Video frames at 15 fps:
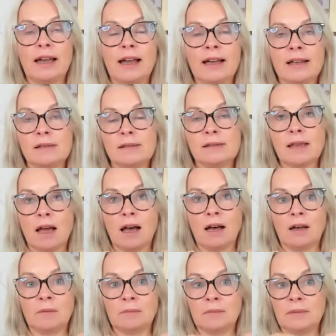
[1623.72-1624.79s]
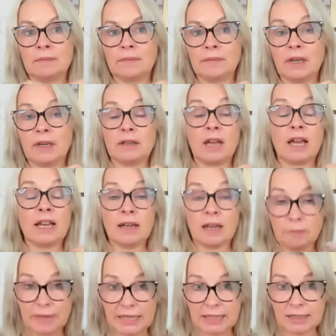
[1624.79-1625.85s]
as um, a,
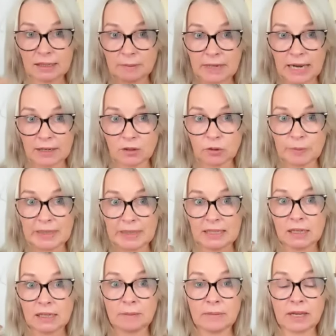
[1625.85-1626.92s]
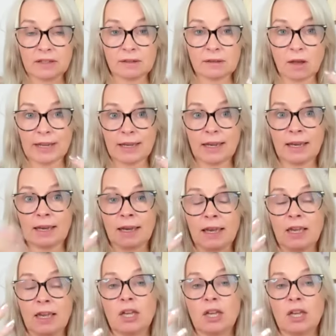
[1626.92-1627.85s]
a medium an angel medium a psychic